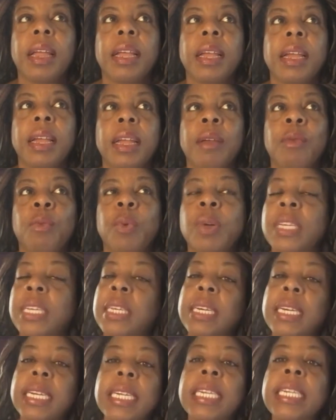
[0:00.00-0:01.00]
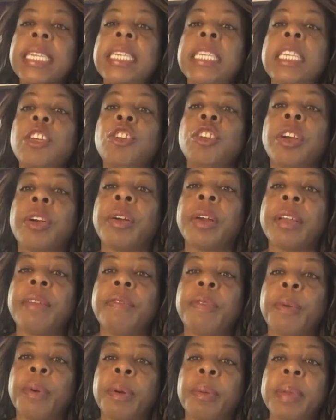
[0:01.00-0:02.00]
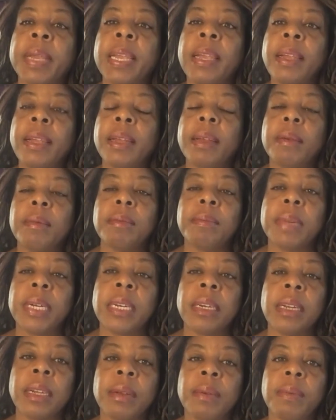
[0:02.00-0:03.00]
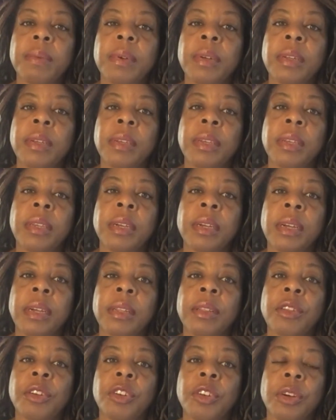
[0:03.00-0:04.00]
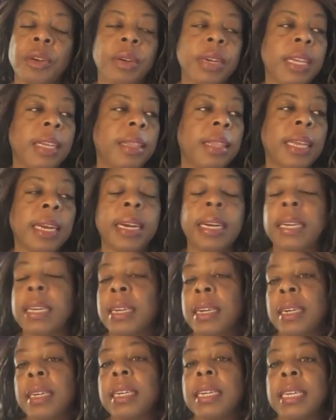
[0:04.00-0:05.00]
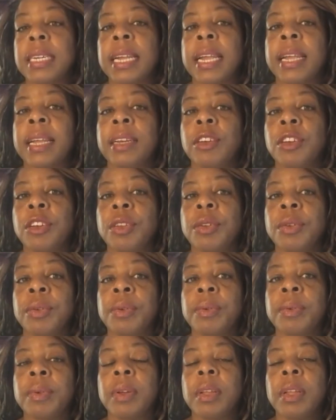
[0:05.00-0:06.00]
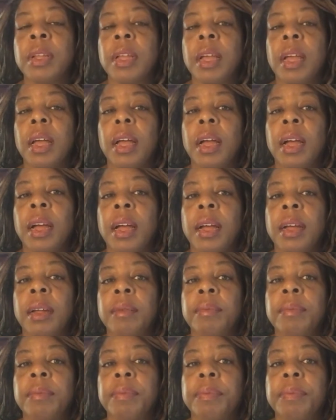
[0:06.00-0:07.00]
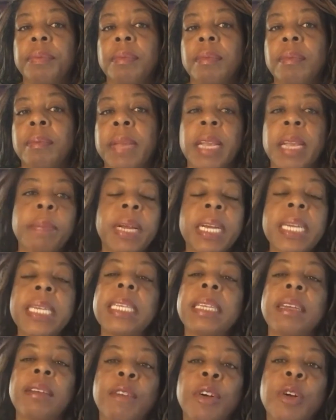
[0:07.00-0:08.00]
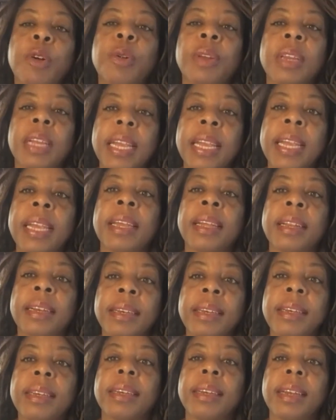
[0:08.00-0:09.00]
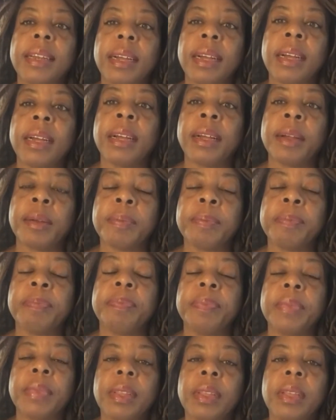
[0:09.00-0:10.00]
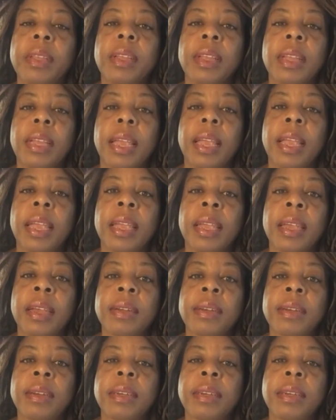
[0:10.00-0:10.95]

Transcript: it wasn't an easy journey for me, but it the journey that I needed to take to make myself whole again. And